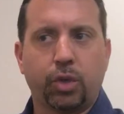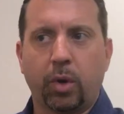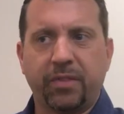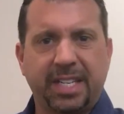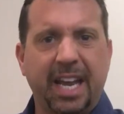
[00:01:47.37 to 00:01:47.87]

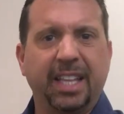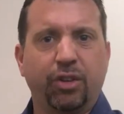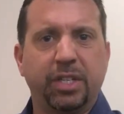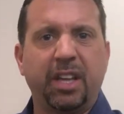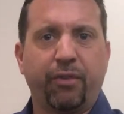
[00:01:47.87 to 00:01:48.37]
sort of saying that
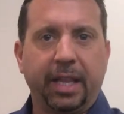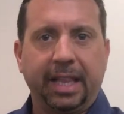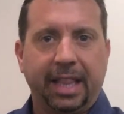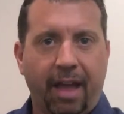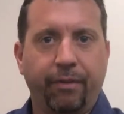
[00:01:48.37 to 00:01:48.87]
there's different
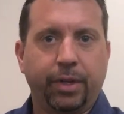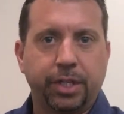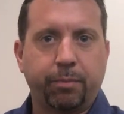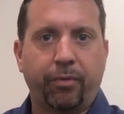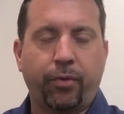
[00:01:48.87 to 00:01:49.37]

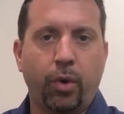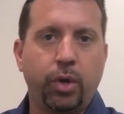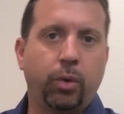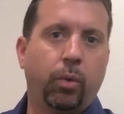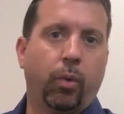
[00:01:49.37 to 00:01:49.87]
levels before
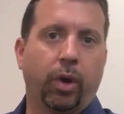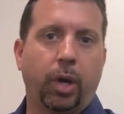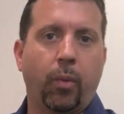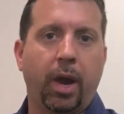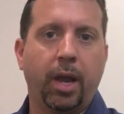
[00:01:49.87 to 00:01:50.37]
you work
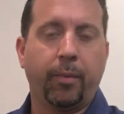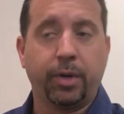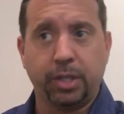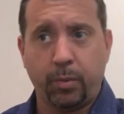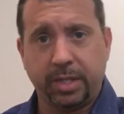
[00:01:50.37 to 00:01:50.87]
your way up.
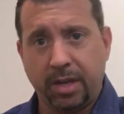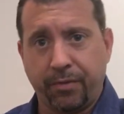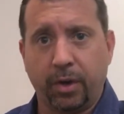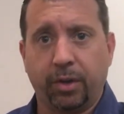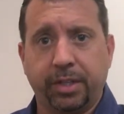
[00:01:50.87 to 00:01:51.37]
Because it was
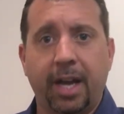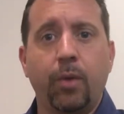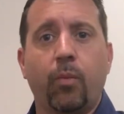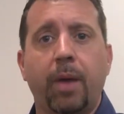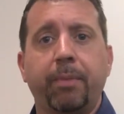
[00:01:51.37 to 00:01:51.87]
difficult. I
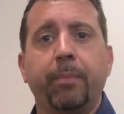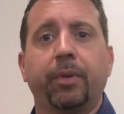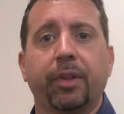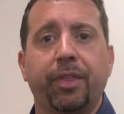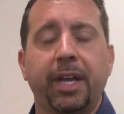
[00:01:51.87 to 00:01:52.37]
didn't want
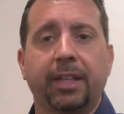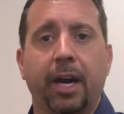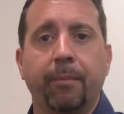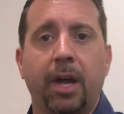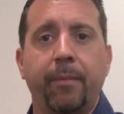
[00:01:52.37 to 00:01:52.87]
people to think that
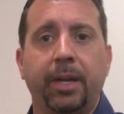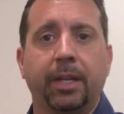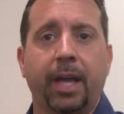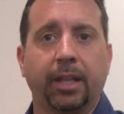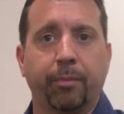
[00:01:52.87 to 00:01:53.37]
I'm coming
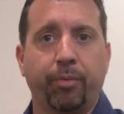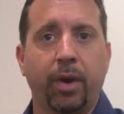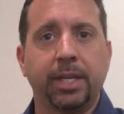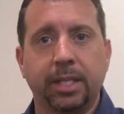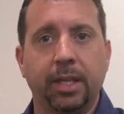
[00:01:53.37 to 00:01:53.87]
in like the
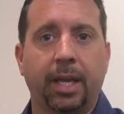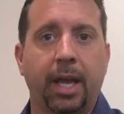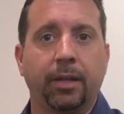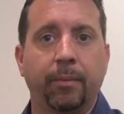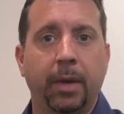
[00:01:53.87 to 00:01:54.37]
prince to the
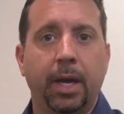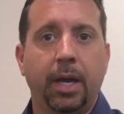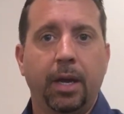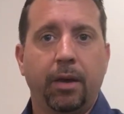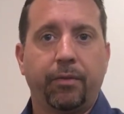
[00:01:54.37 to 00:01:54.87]
kingdom.
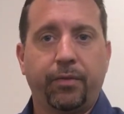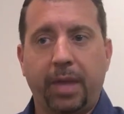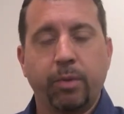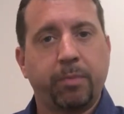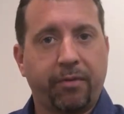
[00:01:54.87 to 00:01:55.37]

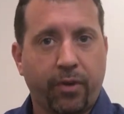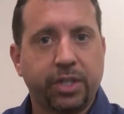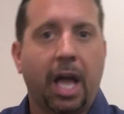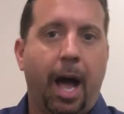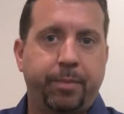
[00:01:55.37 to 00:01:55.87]
That was my
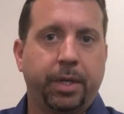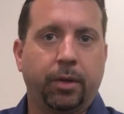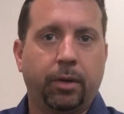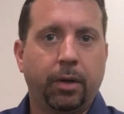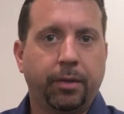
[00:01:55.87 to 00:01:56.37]
first
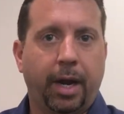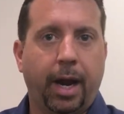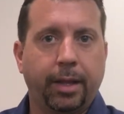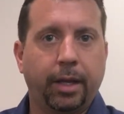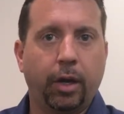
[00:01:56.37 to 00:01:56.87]
obstacle that I
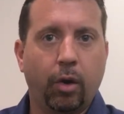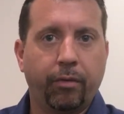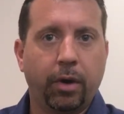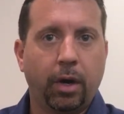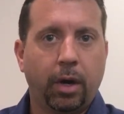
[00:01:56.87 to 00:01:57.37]
had to get
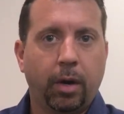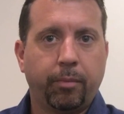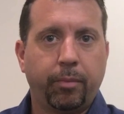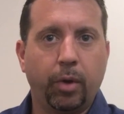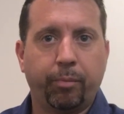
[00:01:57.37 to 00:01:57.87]
over.
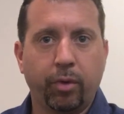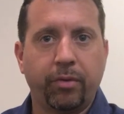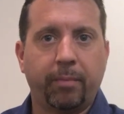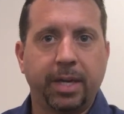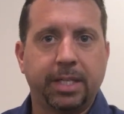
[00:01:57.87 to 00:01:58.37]

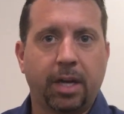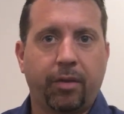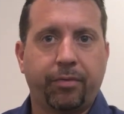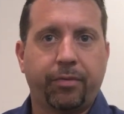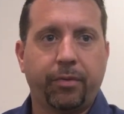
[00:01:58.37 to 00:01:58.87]
Proving
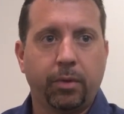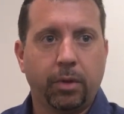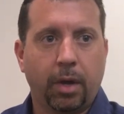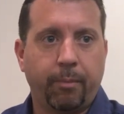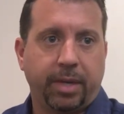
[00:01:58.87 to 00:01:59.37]
myself
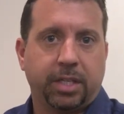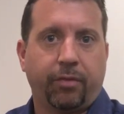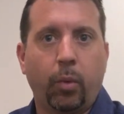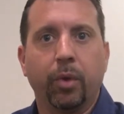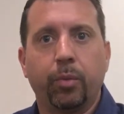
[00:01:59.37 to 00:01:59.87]
and my
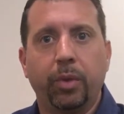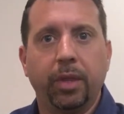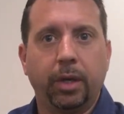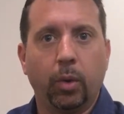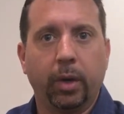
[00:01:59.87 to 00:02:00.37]
self-worth
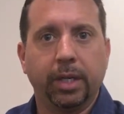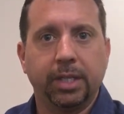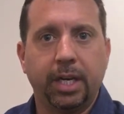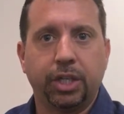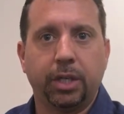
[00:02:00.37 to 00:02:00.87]
within the
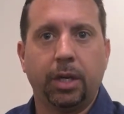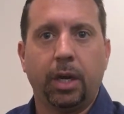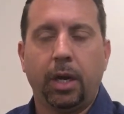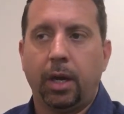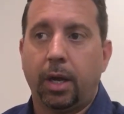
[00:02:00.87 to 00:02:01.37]
organization.
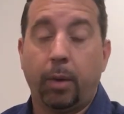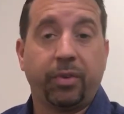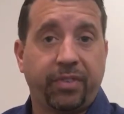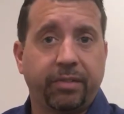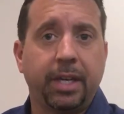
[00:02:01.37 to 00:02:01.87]
And that
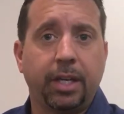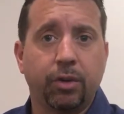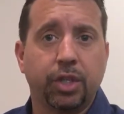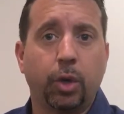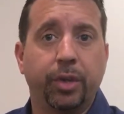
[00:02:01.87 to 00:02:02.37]
was 15
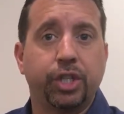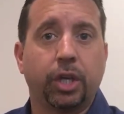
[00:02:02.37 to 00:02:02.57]
years ago this